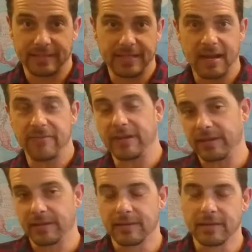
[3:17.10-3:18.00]

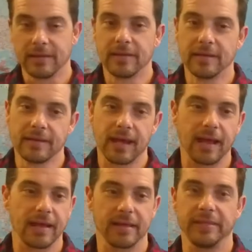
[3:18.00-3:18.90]
diving
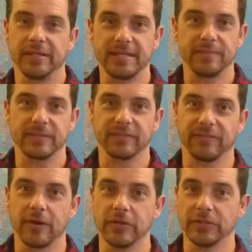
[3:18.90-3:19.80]
in the deepest
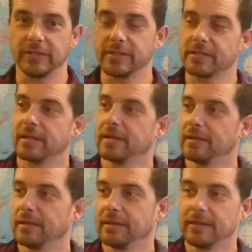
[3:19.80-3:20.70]
of oceans,
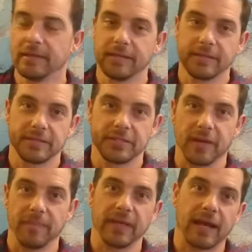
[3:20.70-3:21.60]

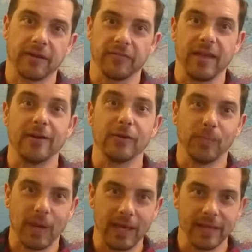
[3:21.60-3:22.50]
jumping out of
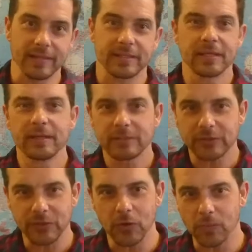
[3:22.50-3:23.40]
aeroplanes,
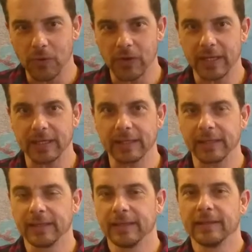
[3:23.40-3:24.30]

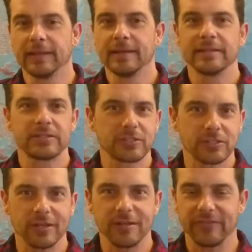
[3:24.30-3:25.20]
snowboarding,
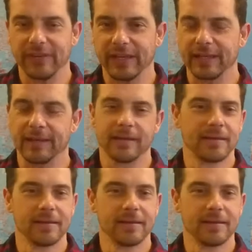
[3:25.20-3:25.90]
surfing.